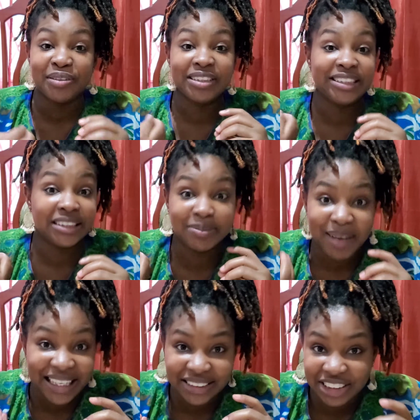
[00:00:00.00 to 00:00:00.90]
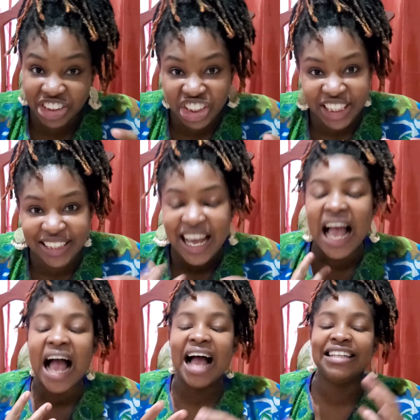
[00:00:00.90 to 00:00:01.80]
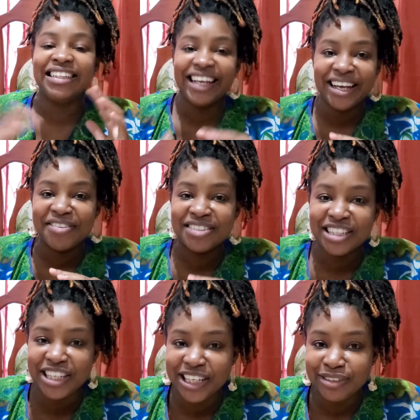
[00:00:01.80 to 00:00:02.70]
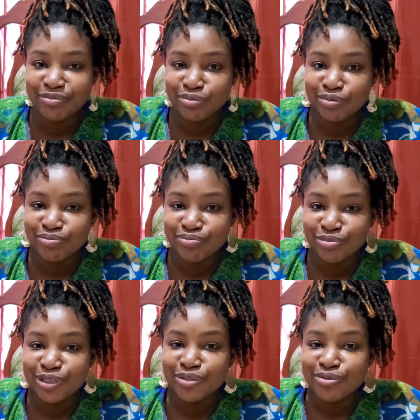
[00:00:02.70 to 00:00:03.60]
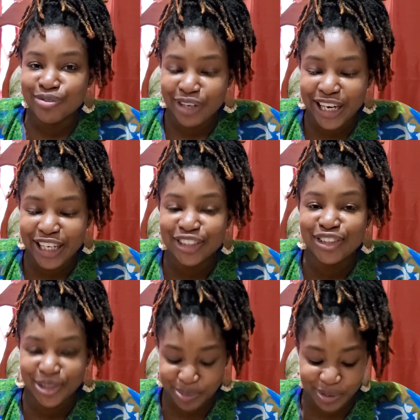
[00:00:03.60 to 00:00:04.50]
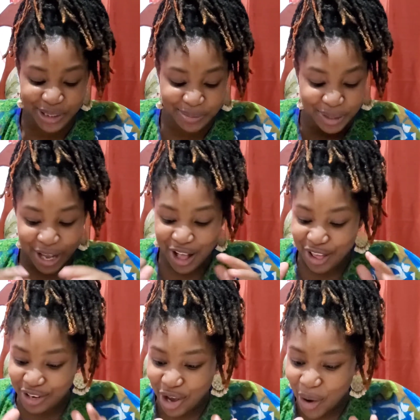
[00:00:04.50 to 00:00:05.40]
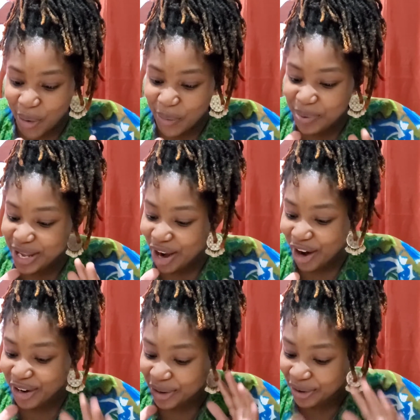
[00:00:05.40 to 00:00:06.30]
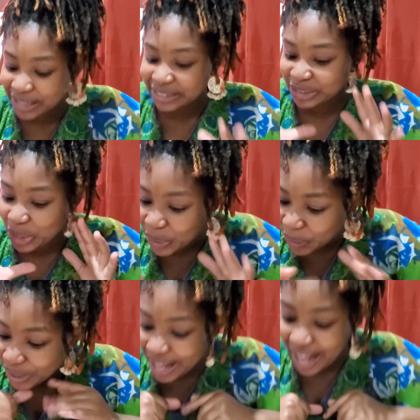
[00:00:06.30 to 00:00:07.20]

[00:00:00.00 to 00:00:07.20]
of their spicy chicken, and KFC reigns supreme. Now we are going to look